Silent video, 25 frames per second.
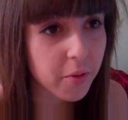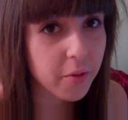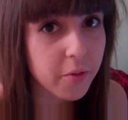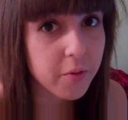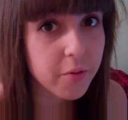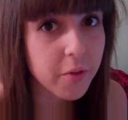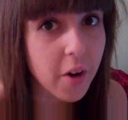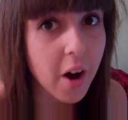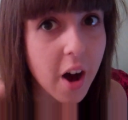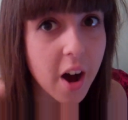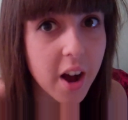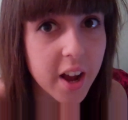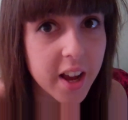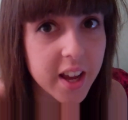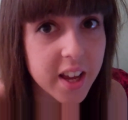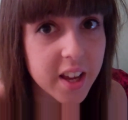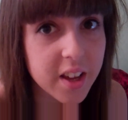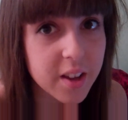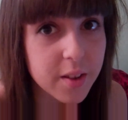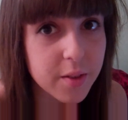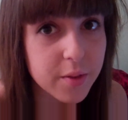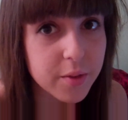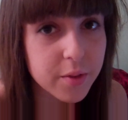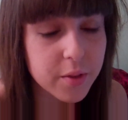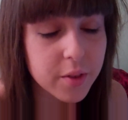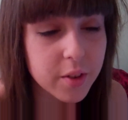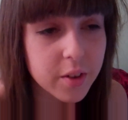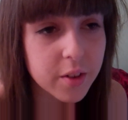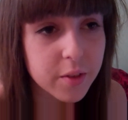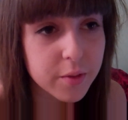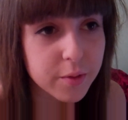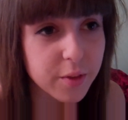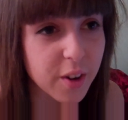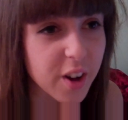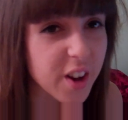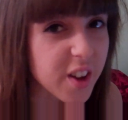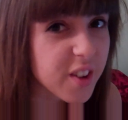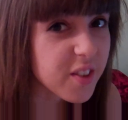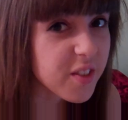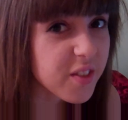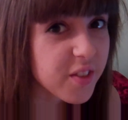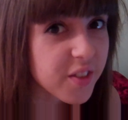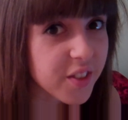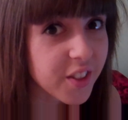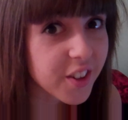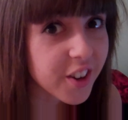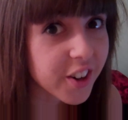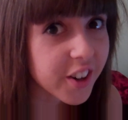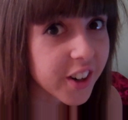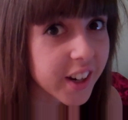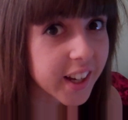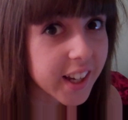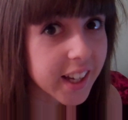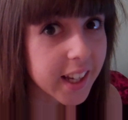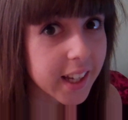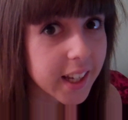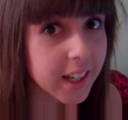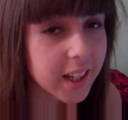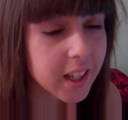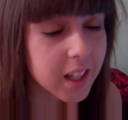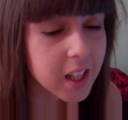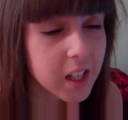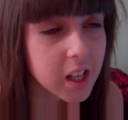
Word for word: 5:30.